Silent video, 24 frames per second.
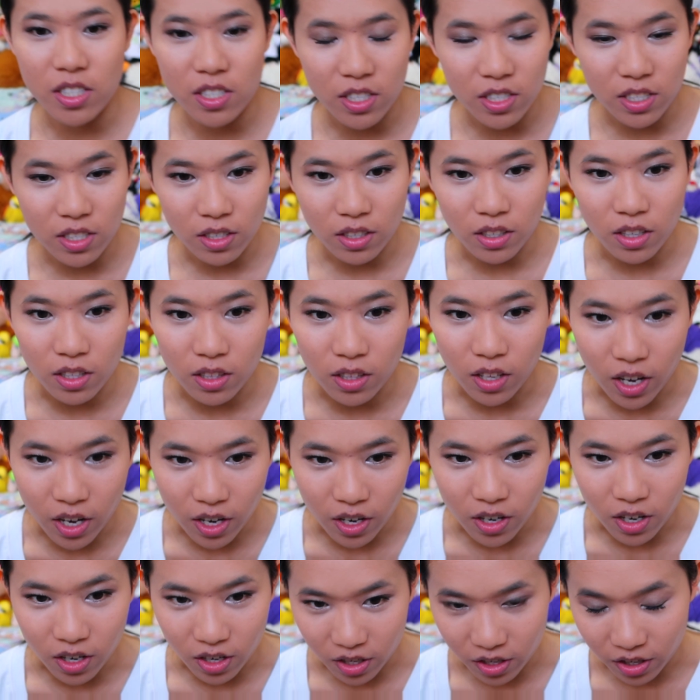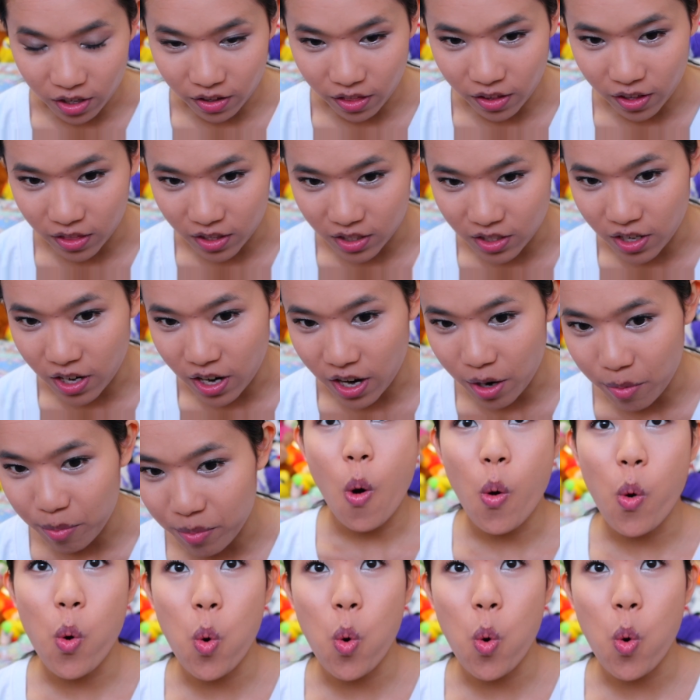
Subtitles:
is just a lot harder than the top.